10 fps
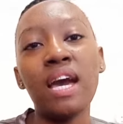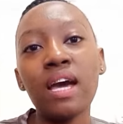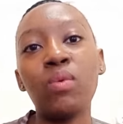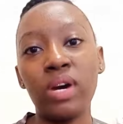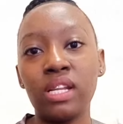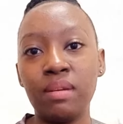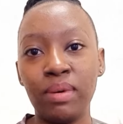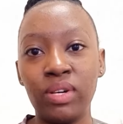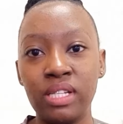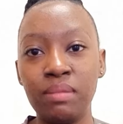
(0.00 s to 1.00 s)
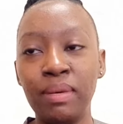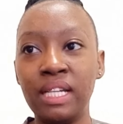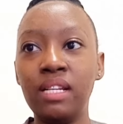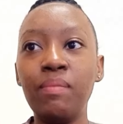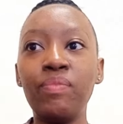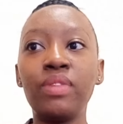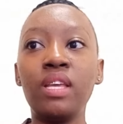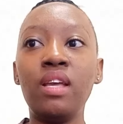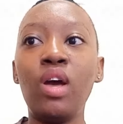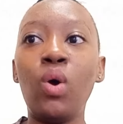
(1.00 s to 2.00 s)
are worried about it, but
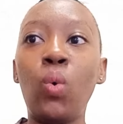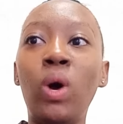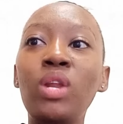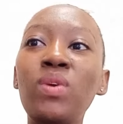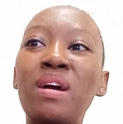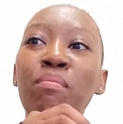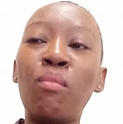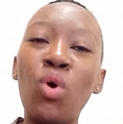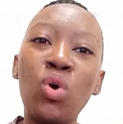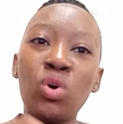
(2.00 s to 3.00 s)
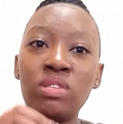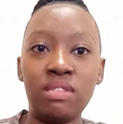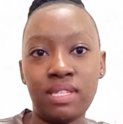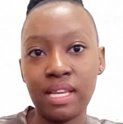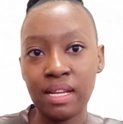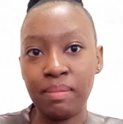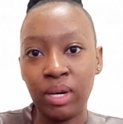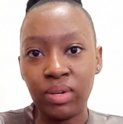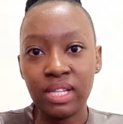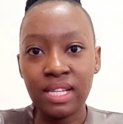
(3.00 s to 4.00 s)
what we are more concerned
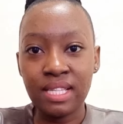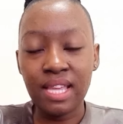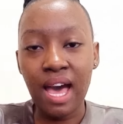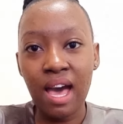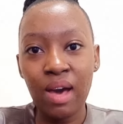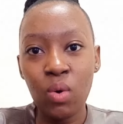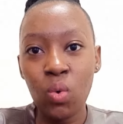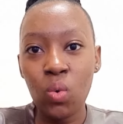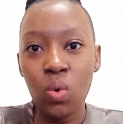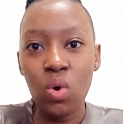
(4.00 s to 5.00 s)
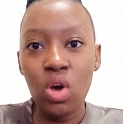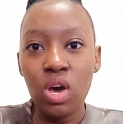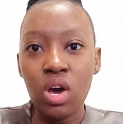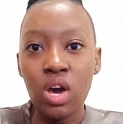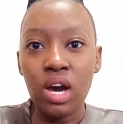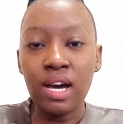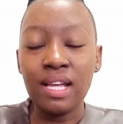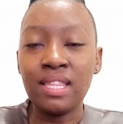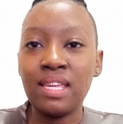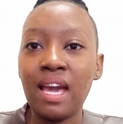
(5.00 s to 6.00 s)
about is how
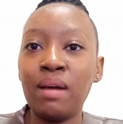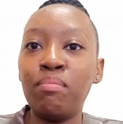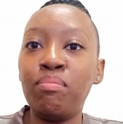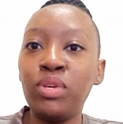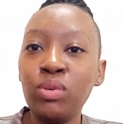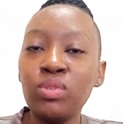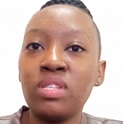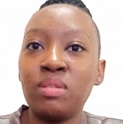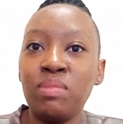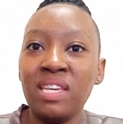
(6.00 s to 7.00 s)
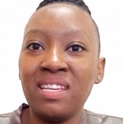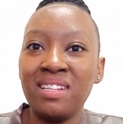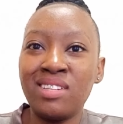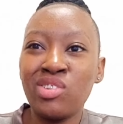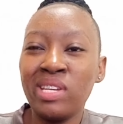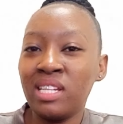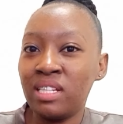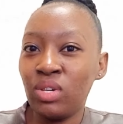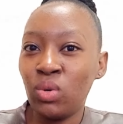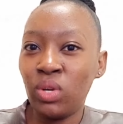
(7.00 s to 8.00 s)
the abuse is being
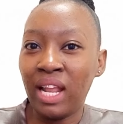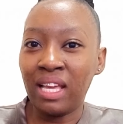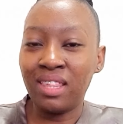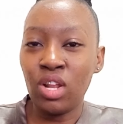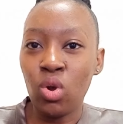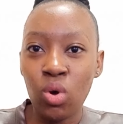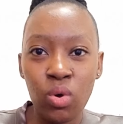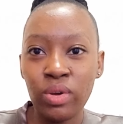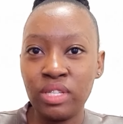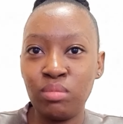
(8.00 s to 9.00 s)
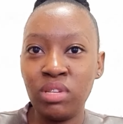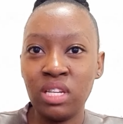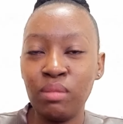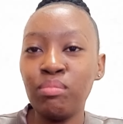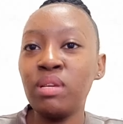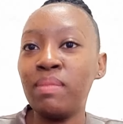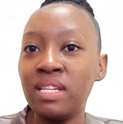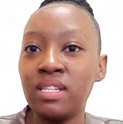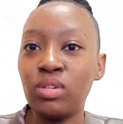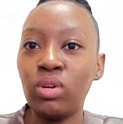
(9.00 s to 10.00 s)
treated or like the law has been
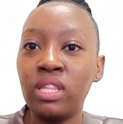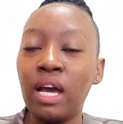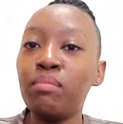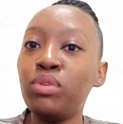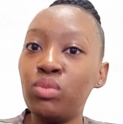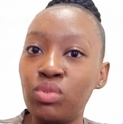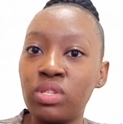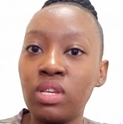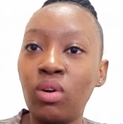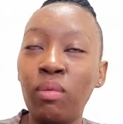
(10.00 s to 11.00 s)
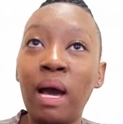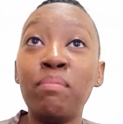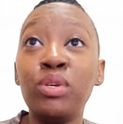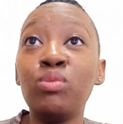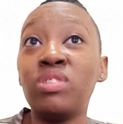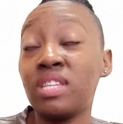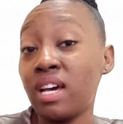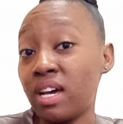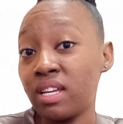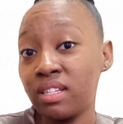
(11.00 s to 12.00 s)
implemented on the abuse or abuser
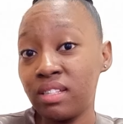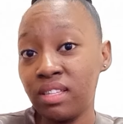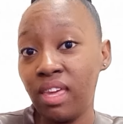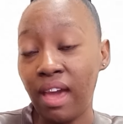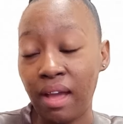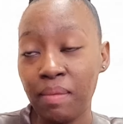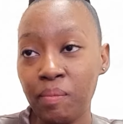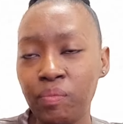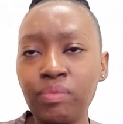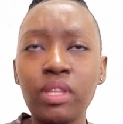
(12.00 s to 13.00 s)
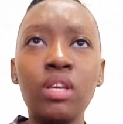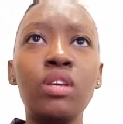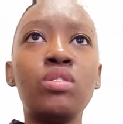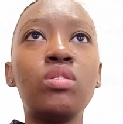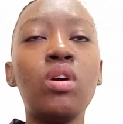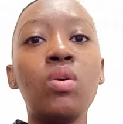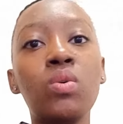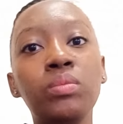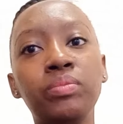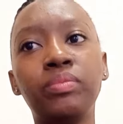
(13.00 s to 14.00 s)
yeah
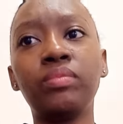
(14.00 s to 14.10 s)
so